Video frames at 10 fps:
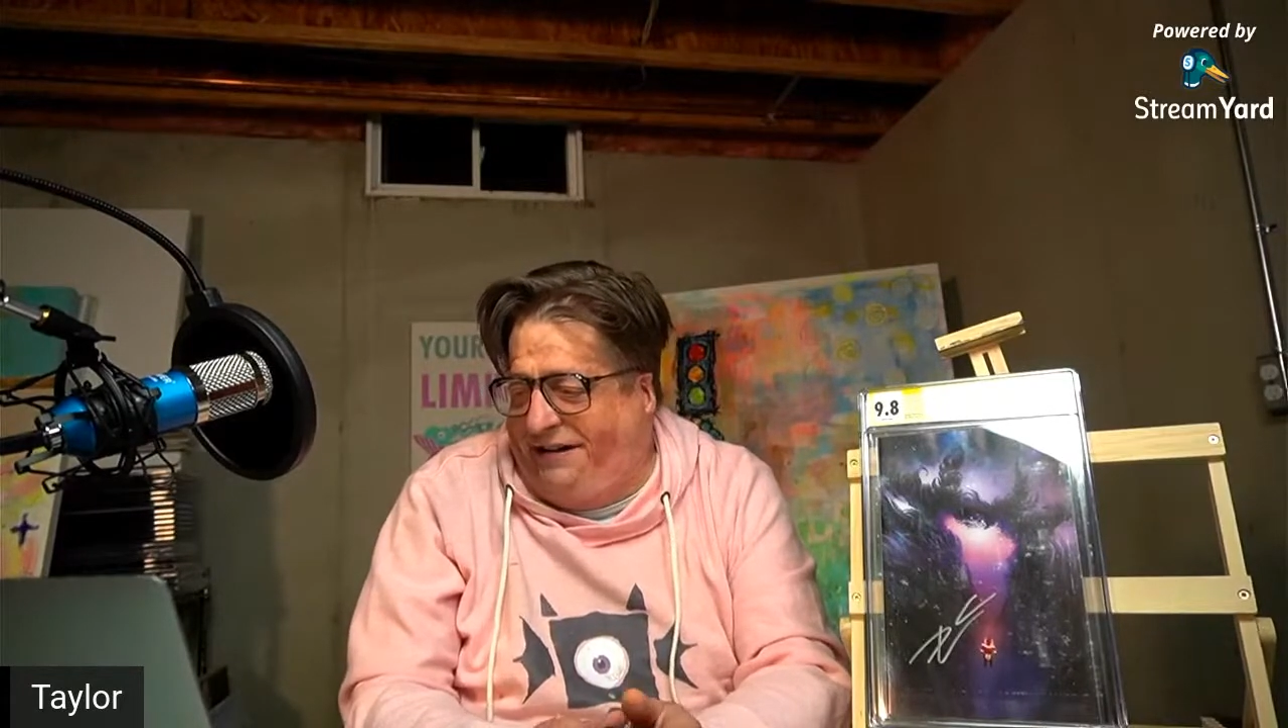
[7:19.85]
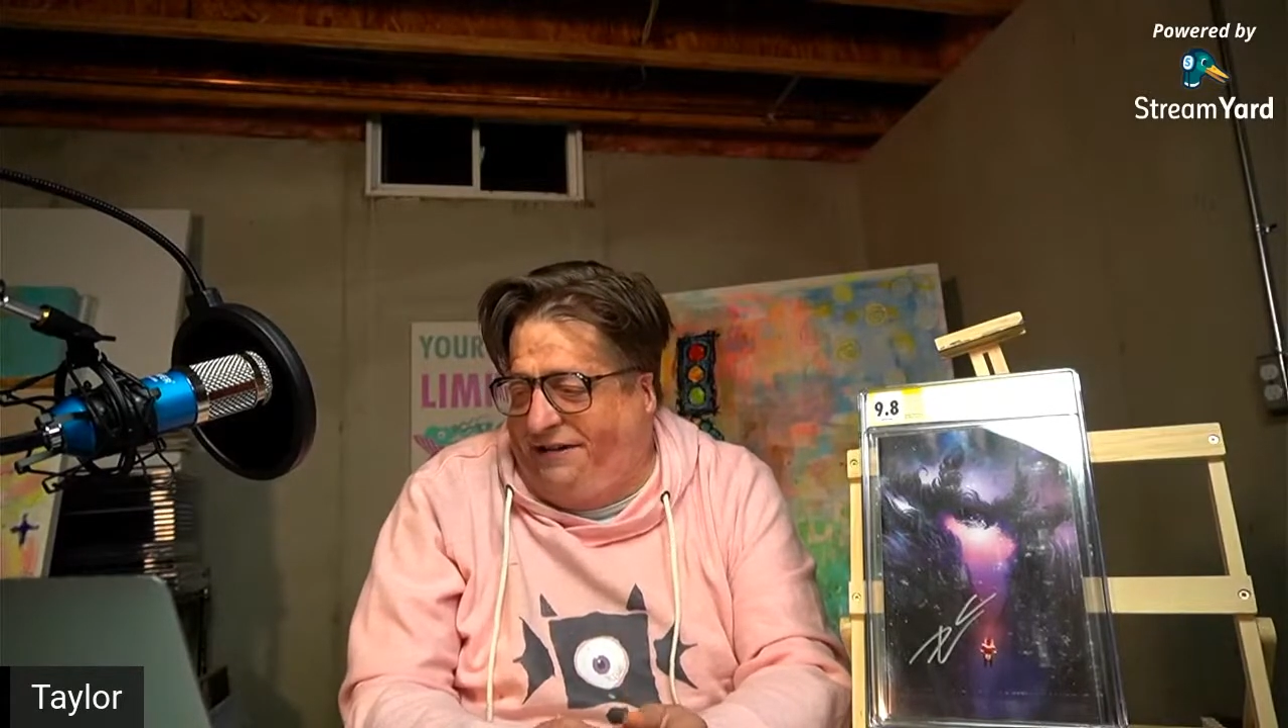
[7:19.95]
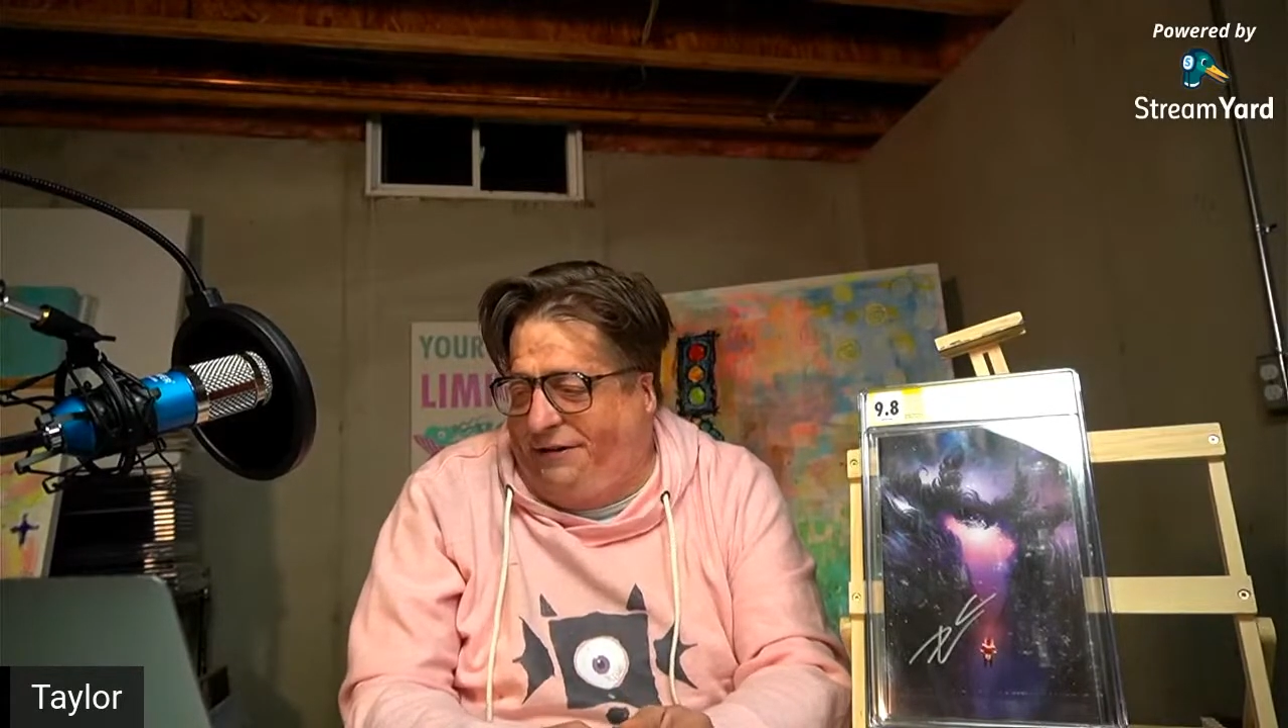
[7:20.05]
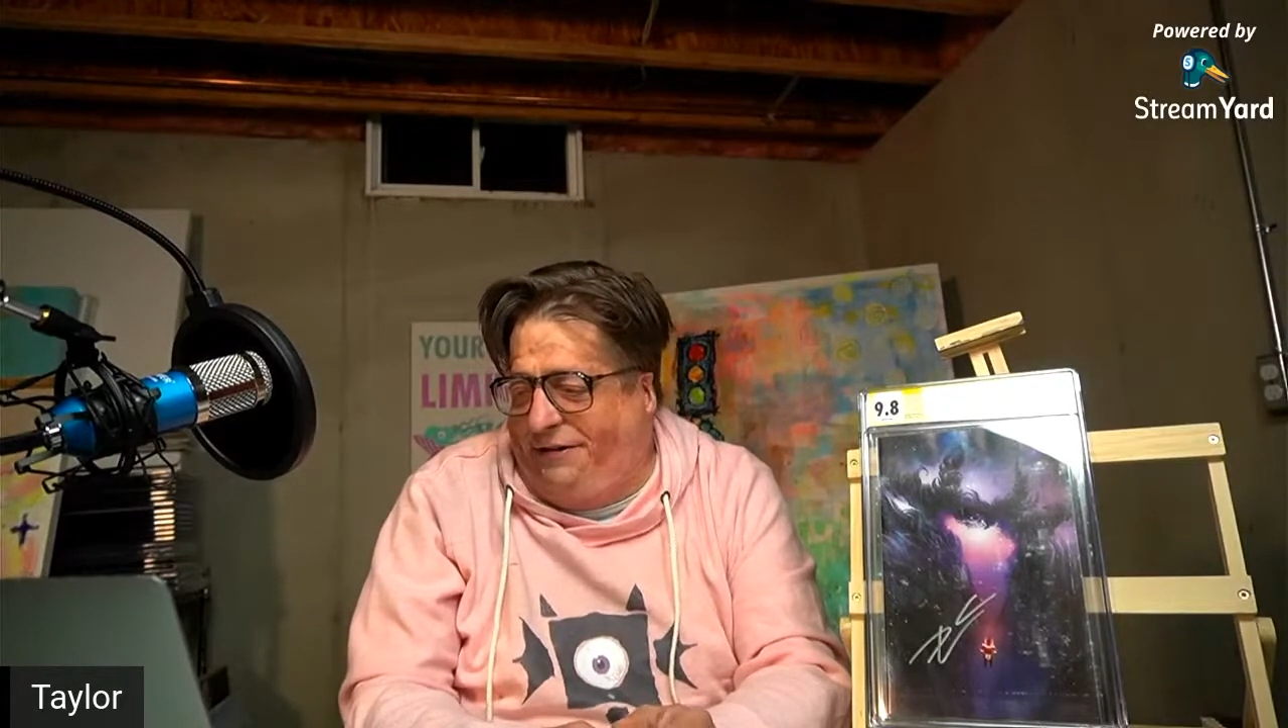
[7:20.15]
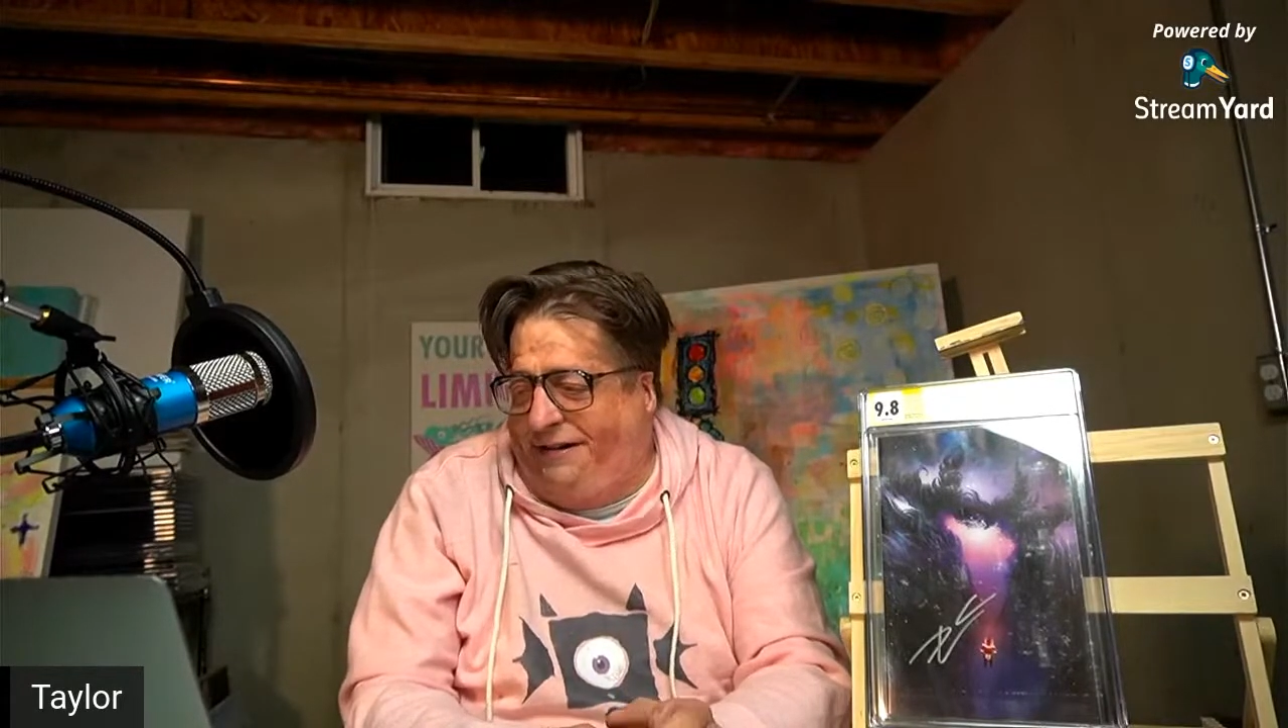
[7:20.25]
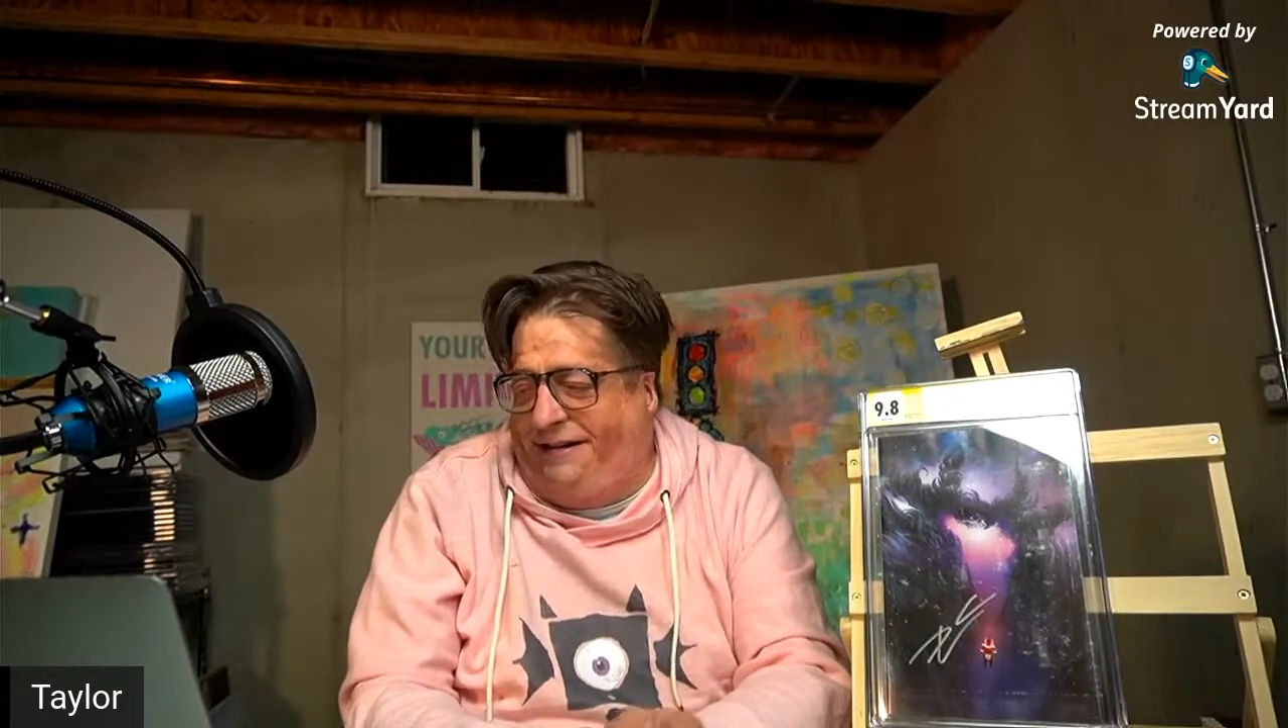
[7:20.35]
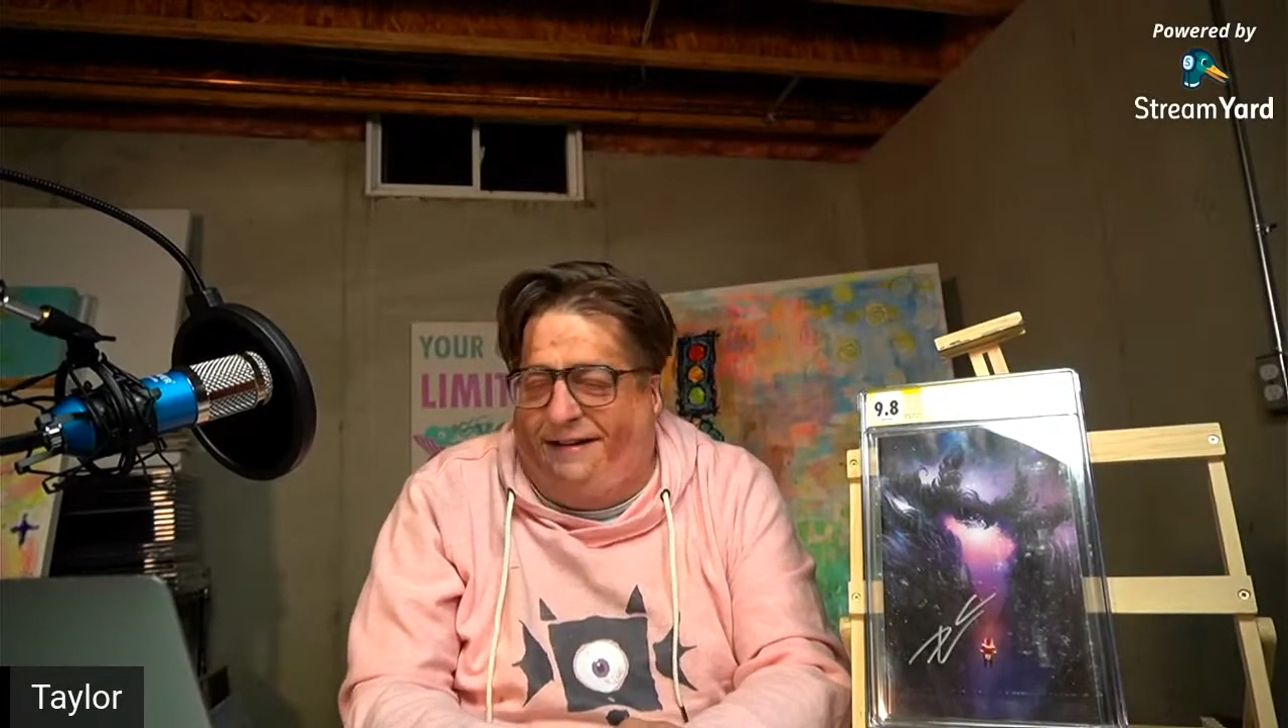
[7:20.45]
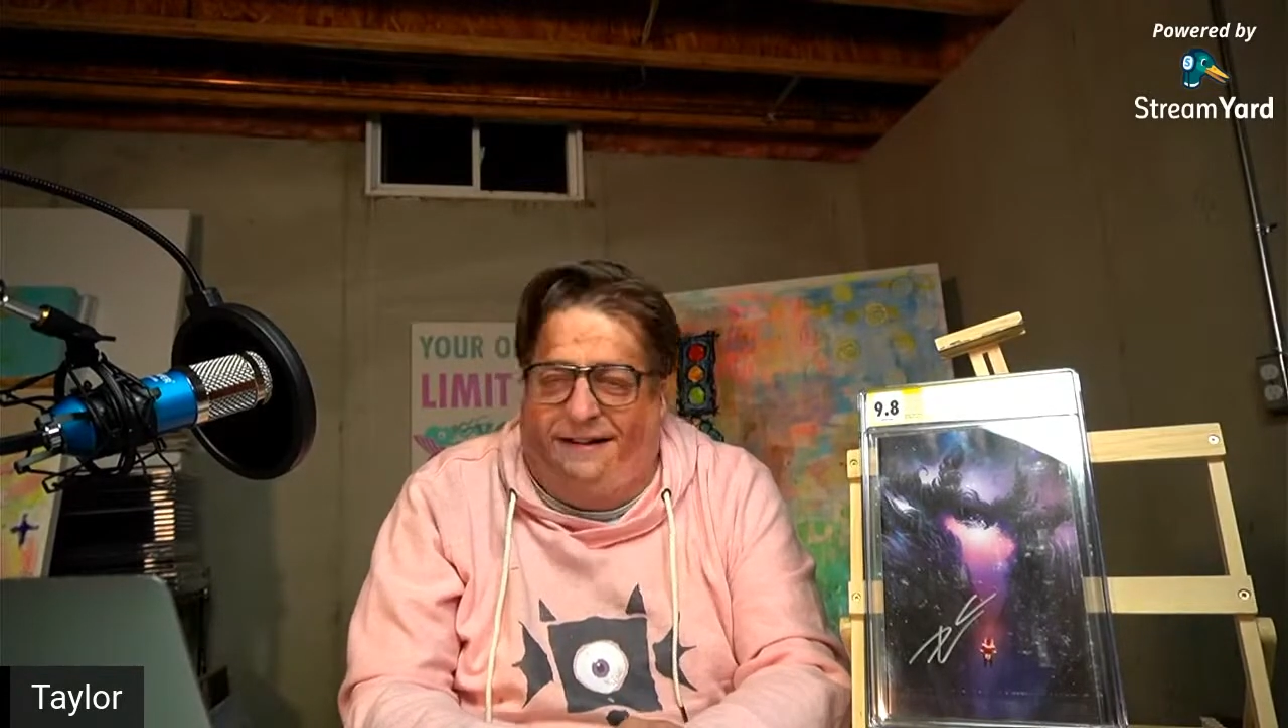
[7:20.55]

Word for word: dude,